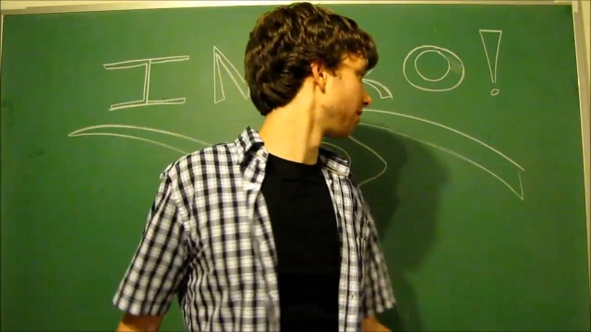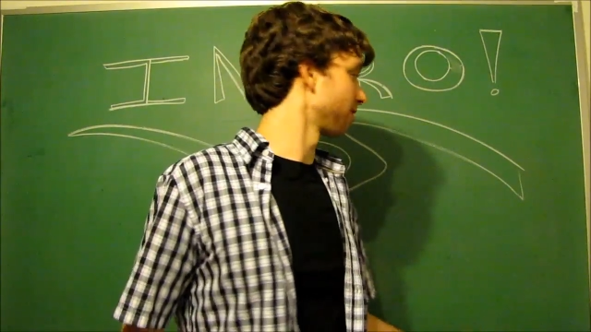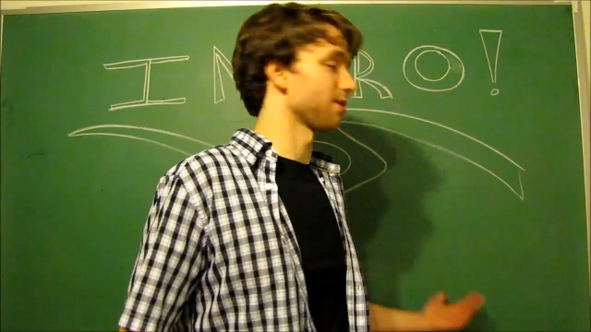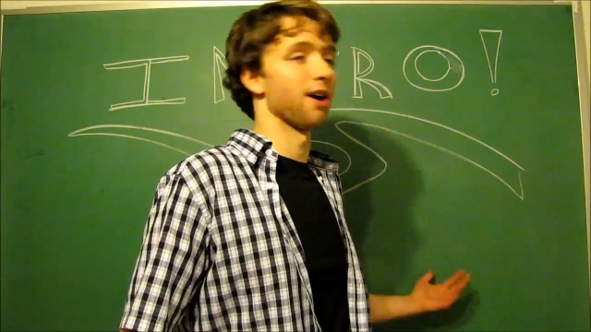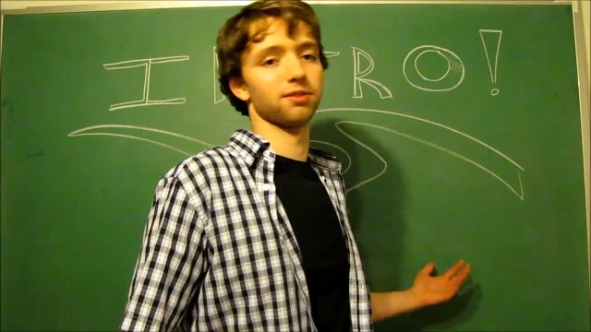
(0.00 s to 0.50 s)

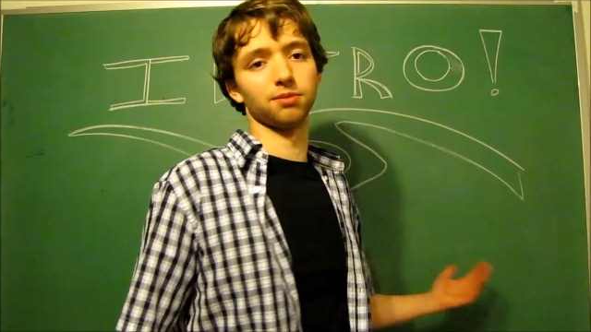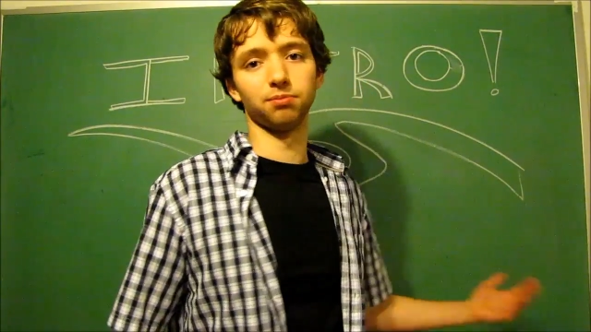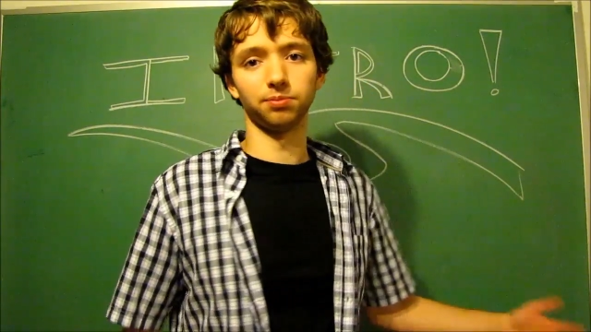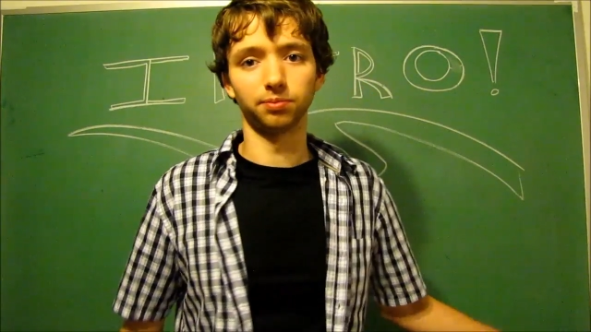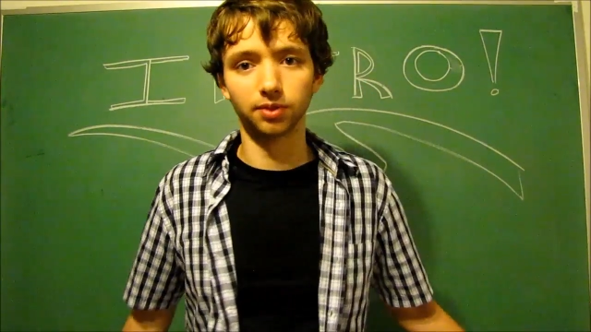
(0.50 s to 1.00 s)
It's awesome.
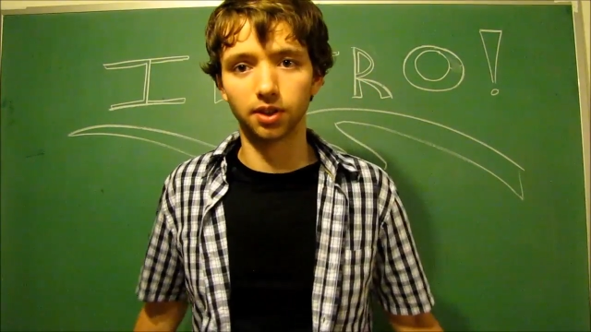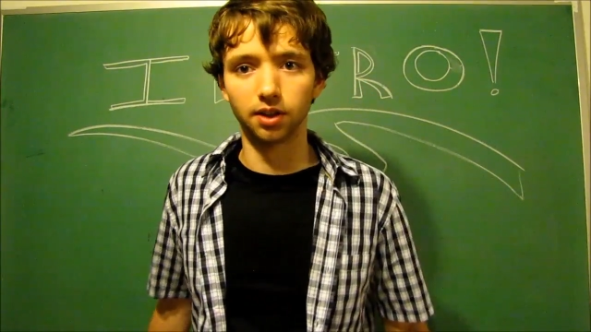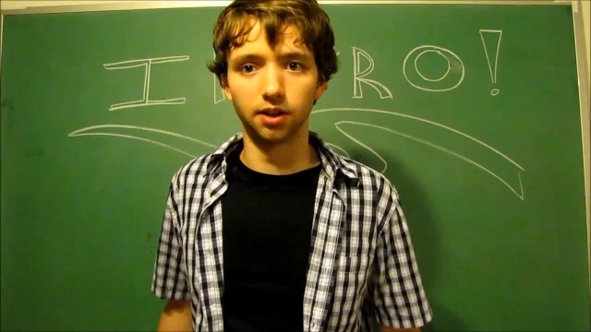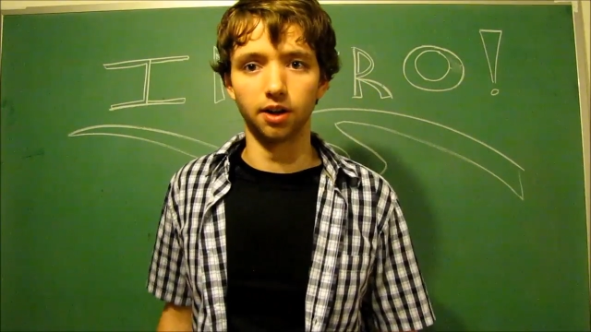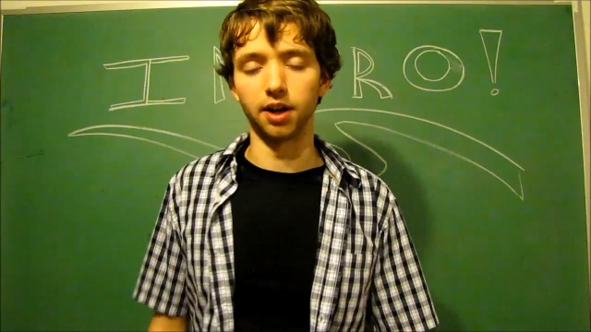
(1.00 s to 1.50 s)

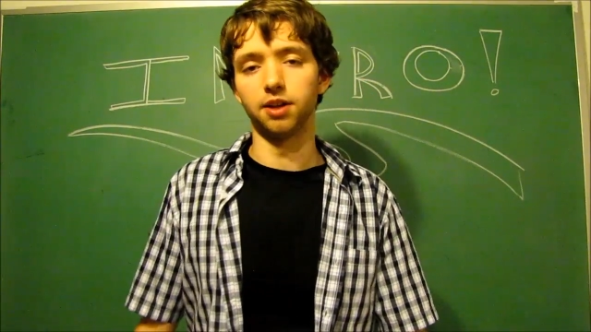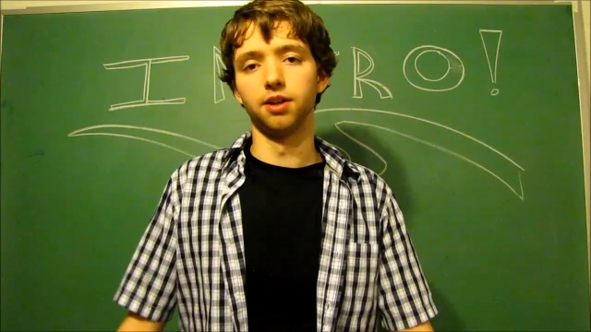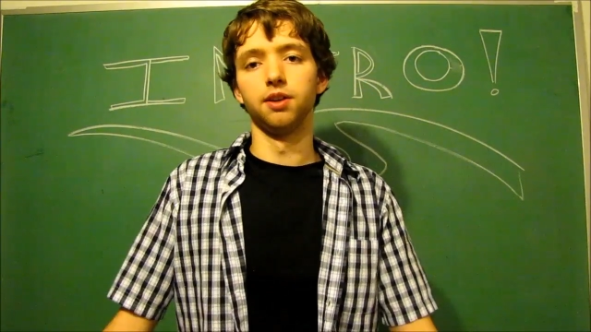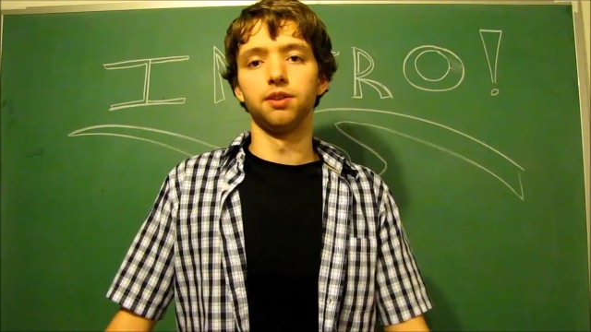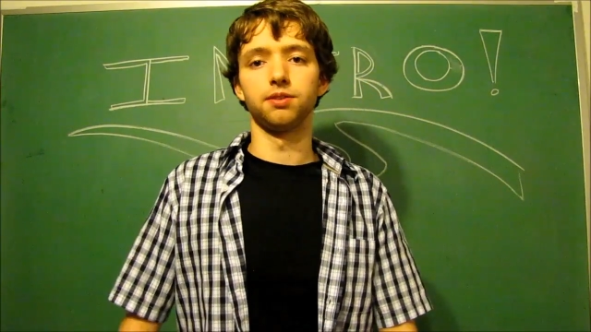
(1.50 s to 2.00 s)
Alright,
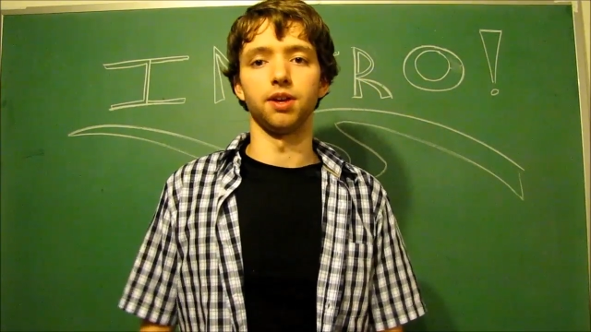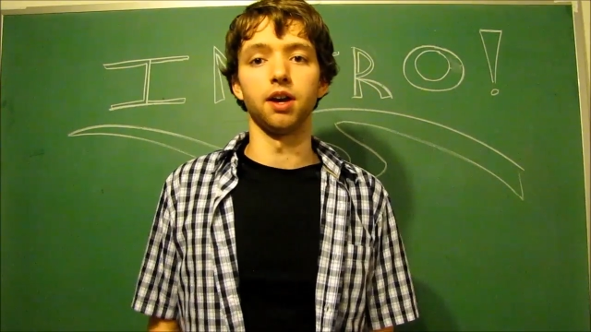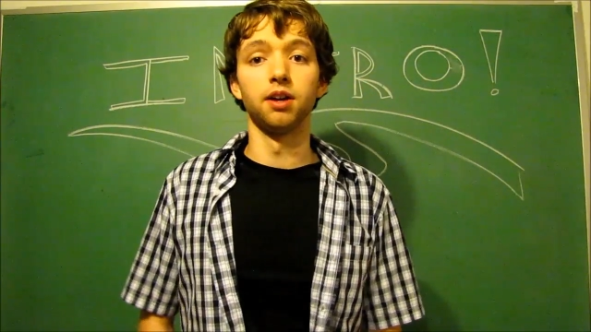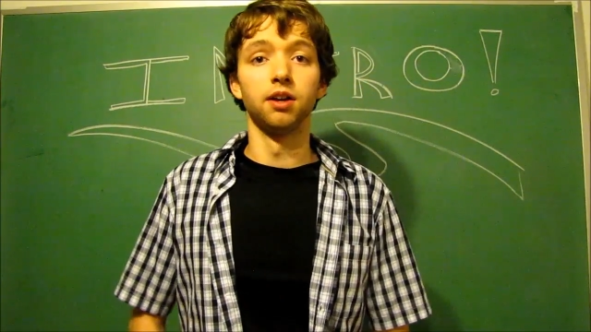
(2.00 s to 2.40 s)
so yeah.